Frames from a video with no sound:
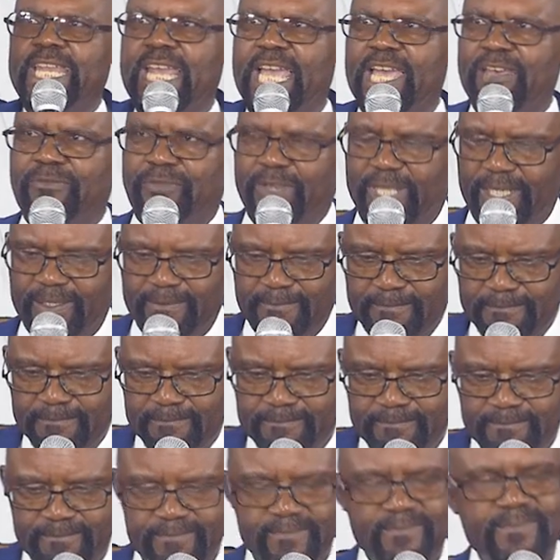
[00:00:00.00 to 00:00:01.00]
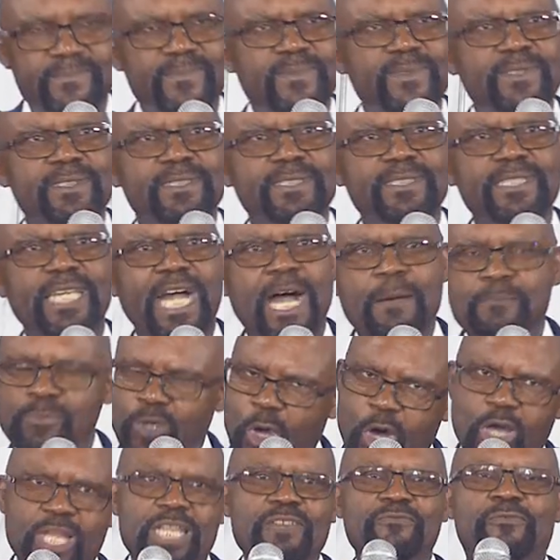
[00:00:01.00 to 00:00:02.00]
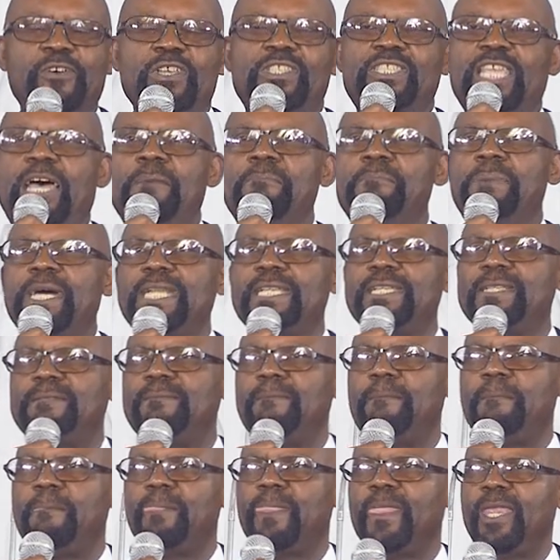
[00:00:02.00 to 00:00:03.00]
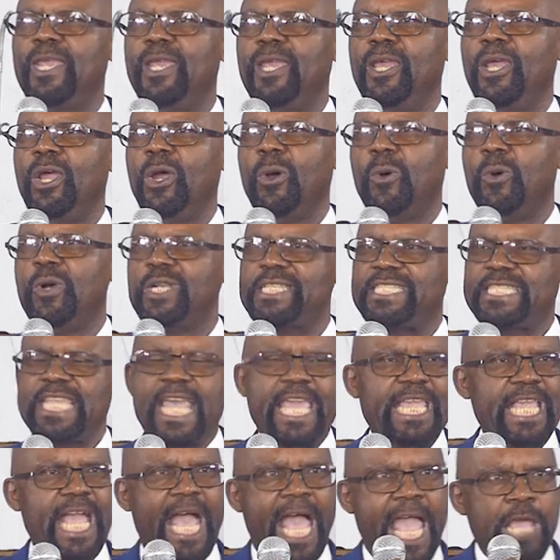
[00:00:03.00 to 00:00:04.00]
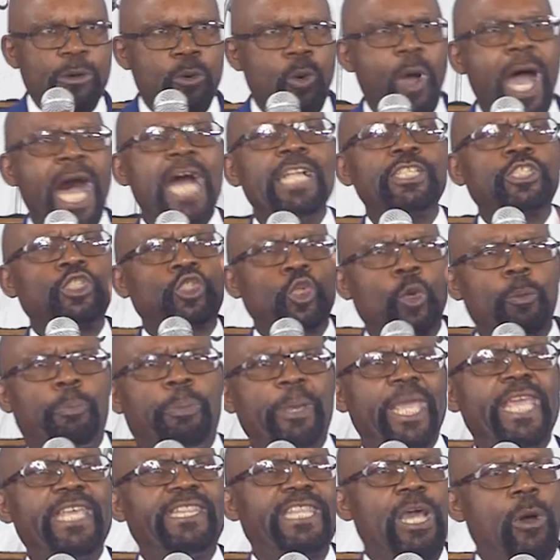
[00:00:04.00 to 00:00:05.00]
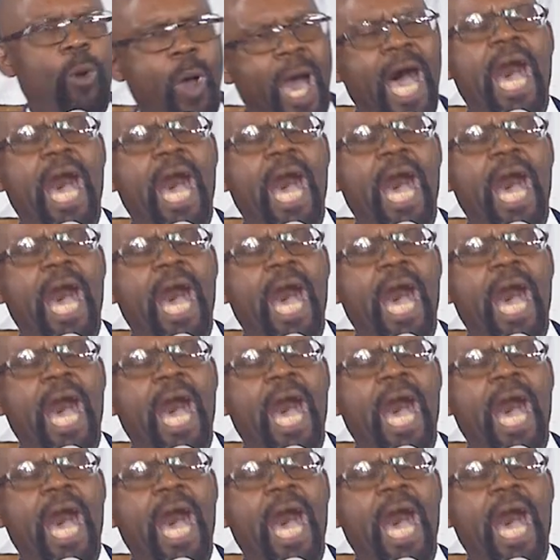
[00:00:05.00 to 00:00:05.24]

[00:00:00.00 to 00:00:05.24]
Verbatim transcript: in heaven. I'm calling for somebody. We're saying, I want to be the